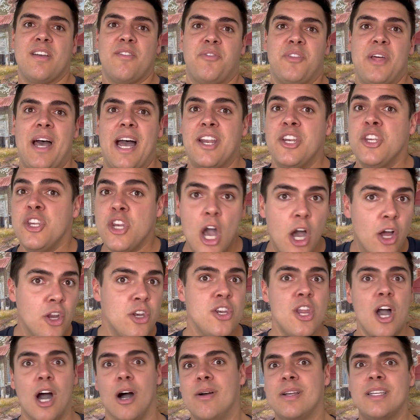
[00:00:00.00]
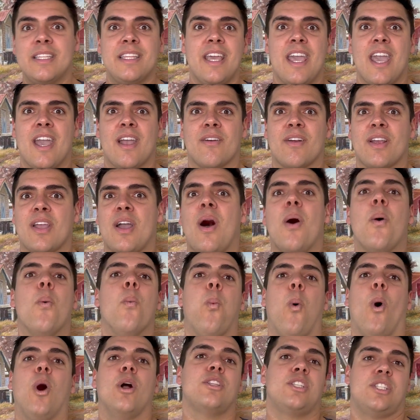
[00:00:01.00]
of that, not knowing the area
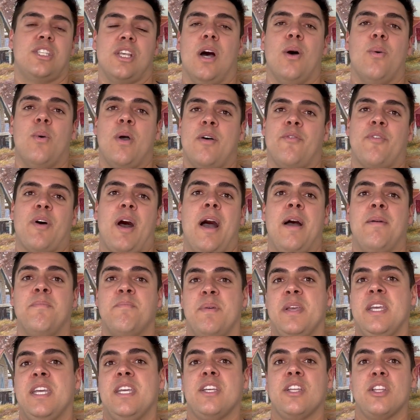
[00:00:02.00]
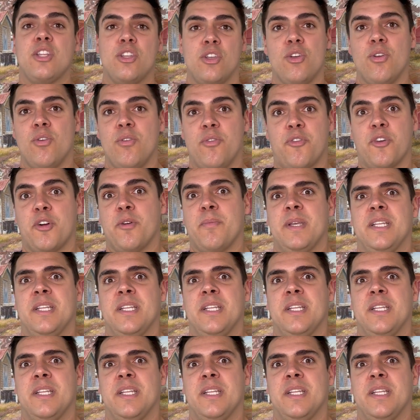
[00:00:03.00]
whatsoever and being new from